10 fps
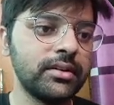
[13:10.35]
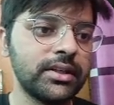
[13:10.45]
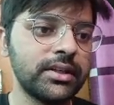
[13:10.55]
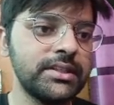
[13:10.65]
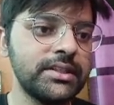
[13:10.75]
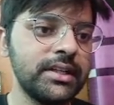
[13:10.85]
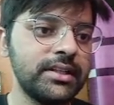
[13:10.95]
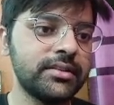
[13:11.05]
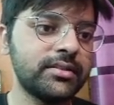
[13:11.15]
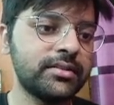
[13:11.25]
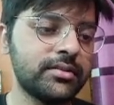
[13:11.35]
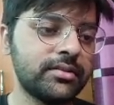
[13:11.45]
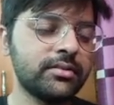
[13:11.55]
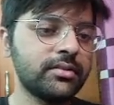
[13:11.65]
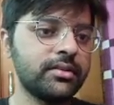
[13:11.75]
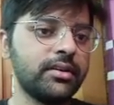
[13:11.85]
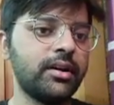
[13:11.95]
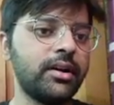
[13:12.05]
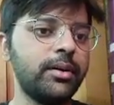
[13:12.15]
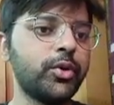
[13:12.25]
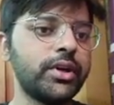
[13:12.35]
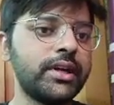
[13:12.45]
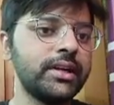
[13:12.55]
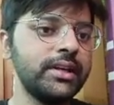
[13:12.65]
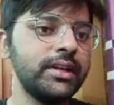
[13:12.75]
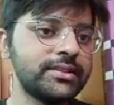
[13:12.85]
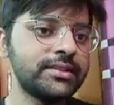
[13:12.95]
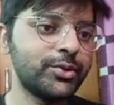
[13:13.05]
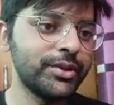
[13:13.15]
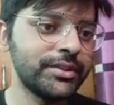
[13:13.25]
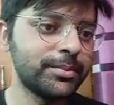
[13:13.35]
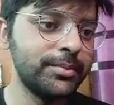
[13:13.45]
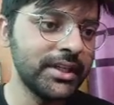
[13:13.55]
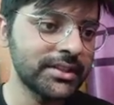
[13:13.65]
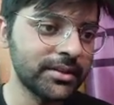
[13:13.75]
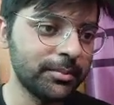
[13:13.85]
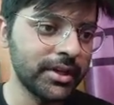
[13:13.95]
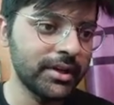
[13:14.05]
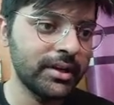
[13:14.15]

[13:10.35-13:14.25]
Consider this importantly. Listen to this biggest number.